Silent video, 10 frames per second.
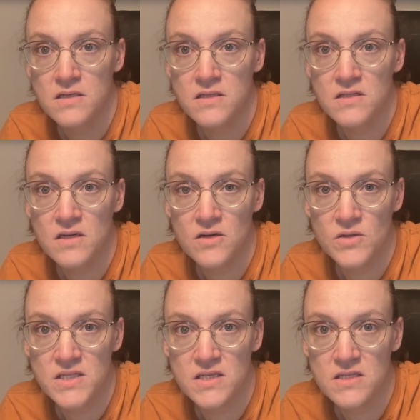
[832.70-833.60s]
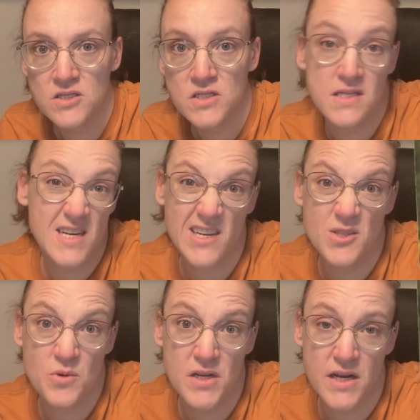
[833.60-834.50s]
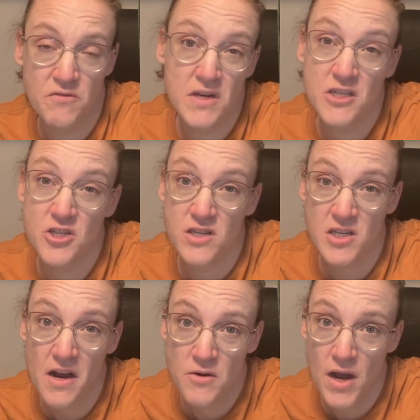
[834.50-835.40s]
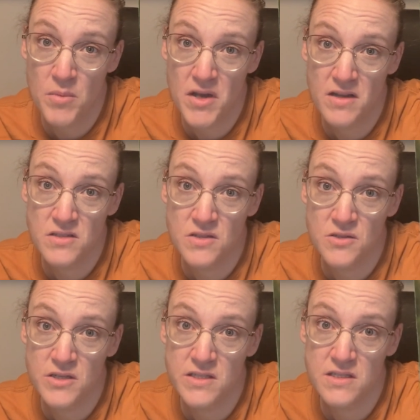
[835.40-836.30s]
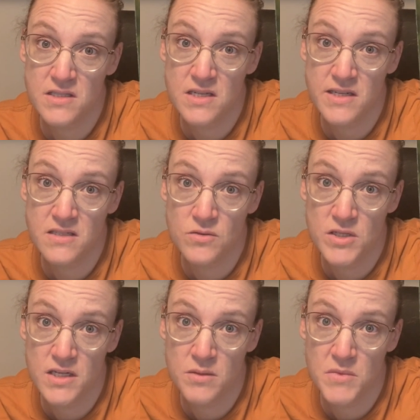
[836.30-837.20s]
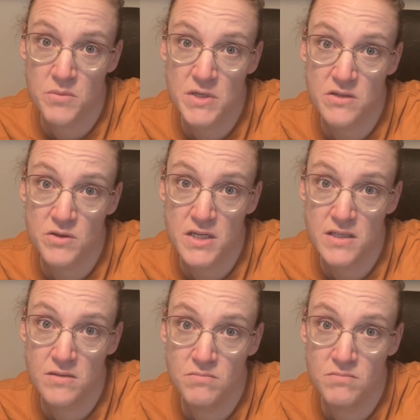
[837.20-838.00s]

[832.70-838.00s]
So this is just the next one. I finished the Jackrabbit, so this is the next one that I'm going to be doing.